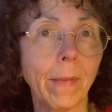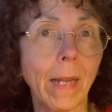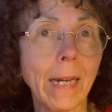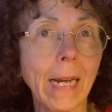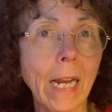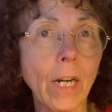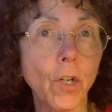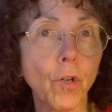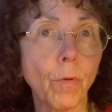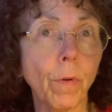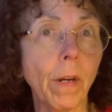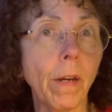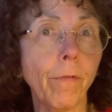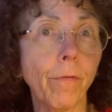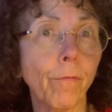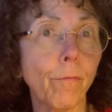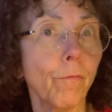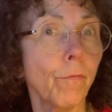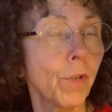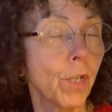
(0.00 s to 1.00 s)
entry
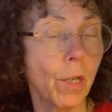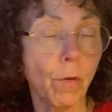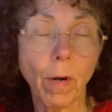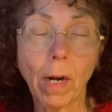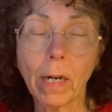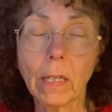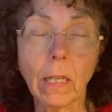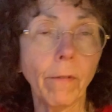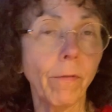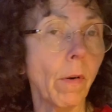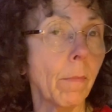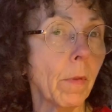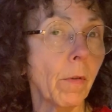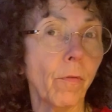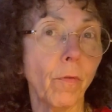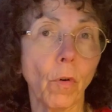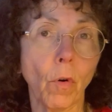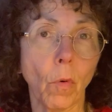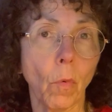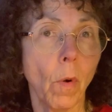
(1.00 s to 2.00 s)
directly from the
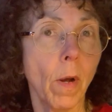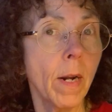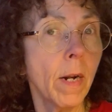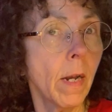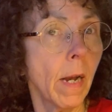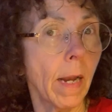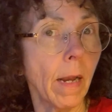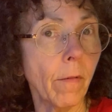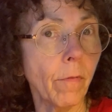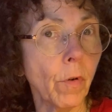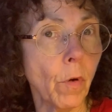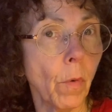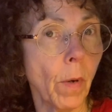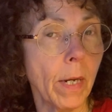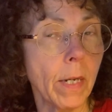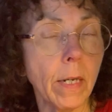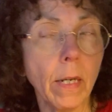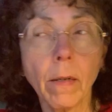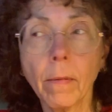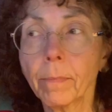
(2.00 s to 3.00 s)
401. I have no
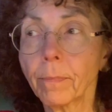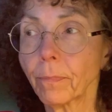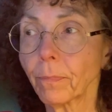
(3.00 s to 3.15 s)
idea.